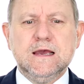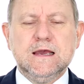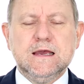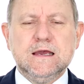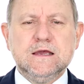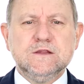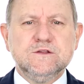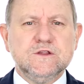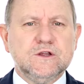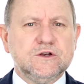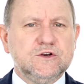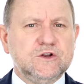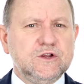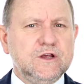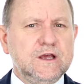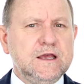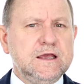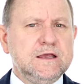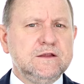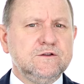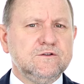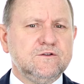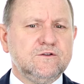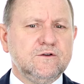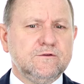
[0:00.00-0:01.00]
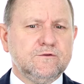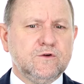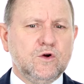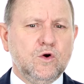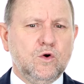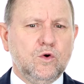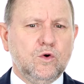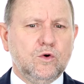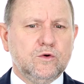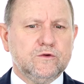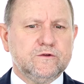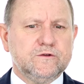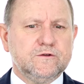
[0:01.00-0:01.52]
In the teens, of
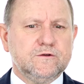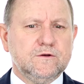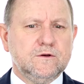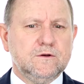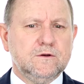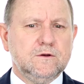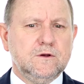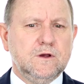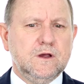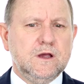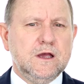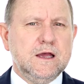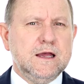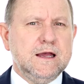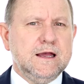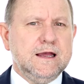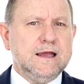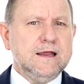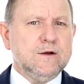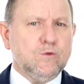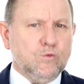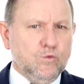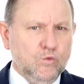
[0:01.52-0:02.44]
course, it